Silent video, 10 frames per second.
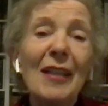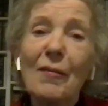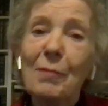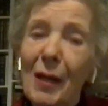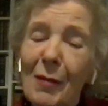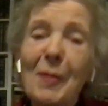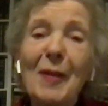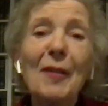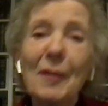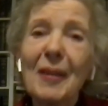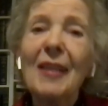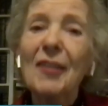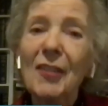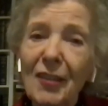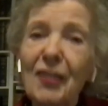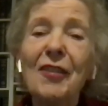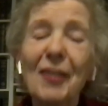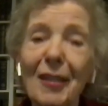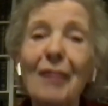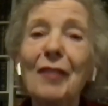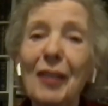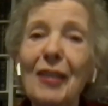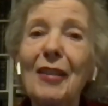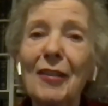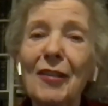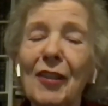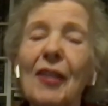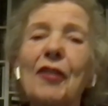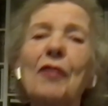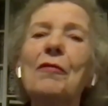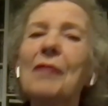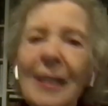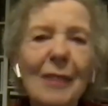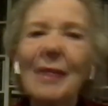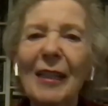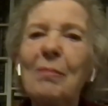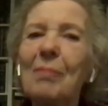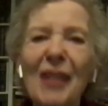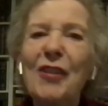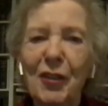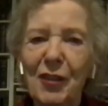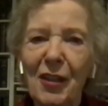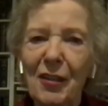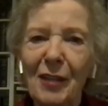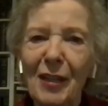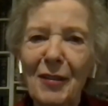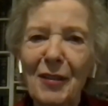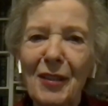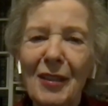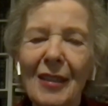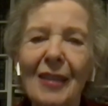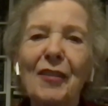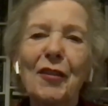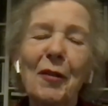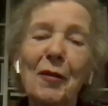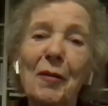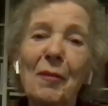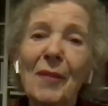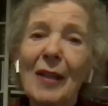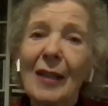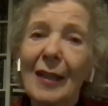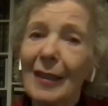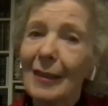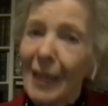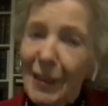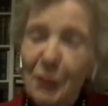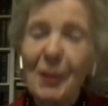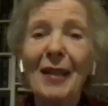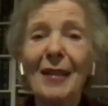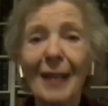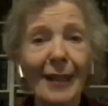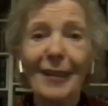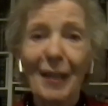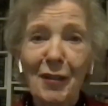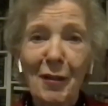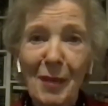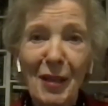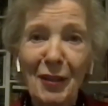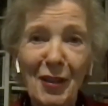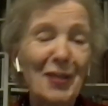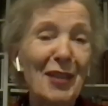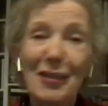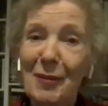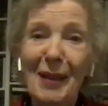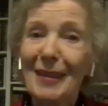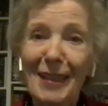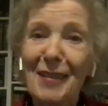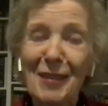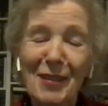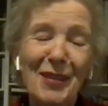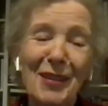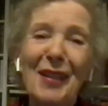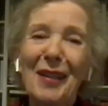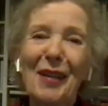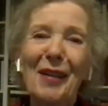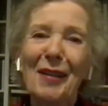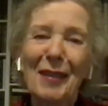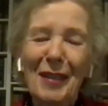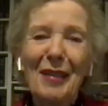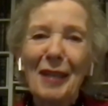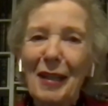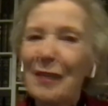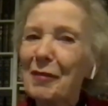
that we have probably only 6 to 7 years to really make a major turnaround. So that's why I get out on marches. That's why the elders are